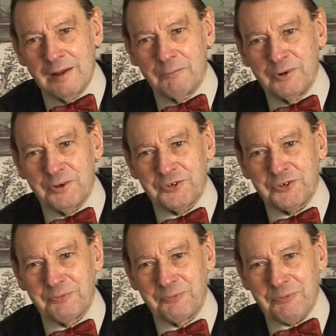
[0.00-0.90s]

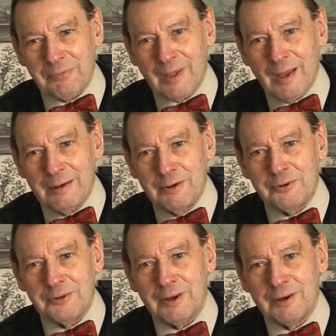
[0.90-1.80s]
was, I
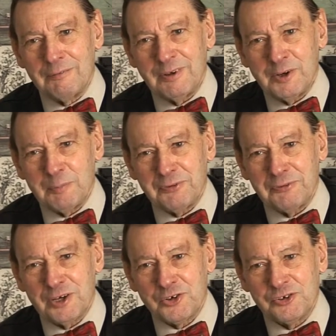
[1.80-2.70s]
don't think, very
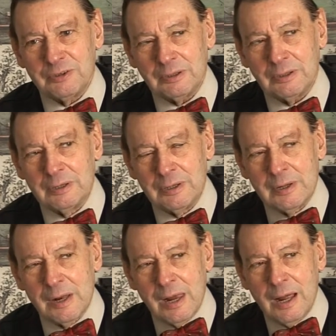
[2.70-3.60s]
professional.
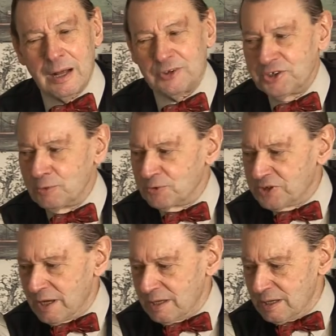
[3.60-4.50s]
Uh, she always
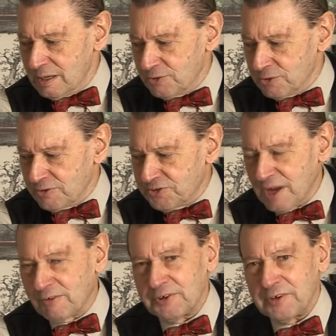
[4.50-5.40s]
had a, a, sort of
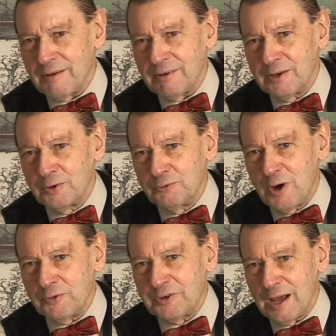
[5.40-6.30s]
secretary who
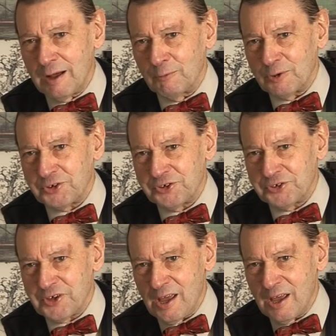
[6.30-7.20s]
wrote down what she
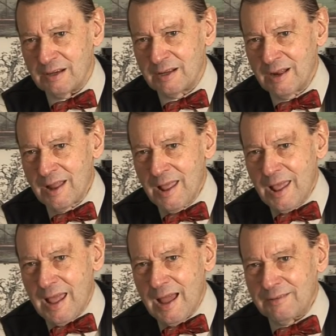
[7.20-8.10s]
said.
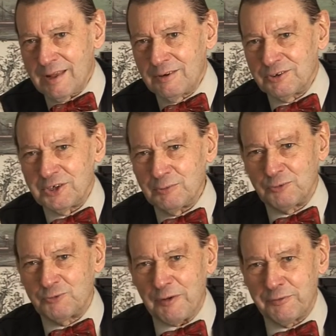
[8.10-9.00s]
And then she
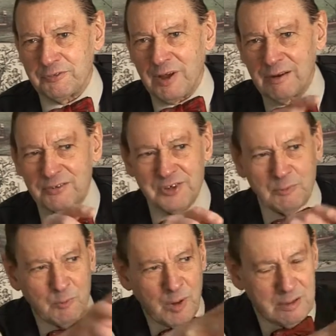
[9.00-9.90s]
would drift around and say,
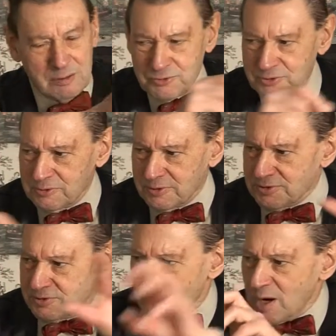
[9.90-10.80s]
well, why don't you do
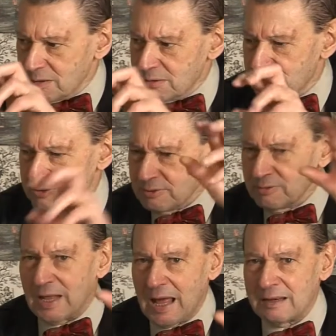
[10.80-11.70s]
this and why don't you do
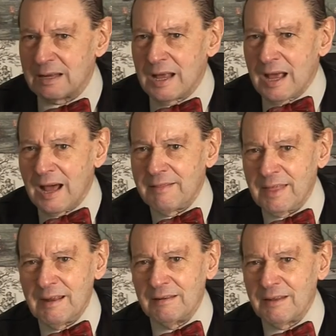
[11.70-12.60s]
that? And
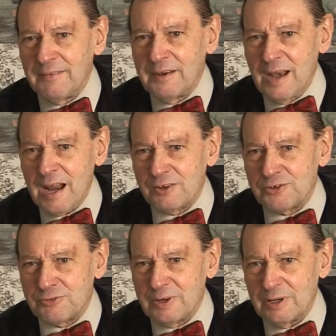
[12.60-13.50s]
then at the
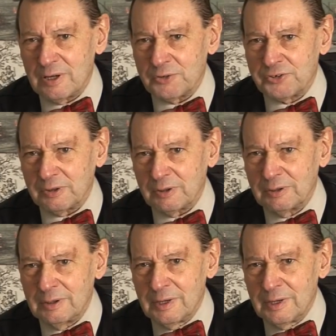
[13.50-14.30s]
next rehearsal,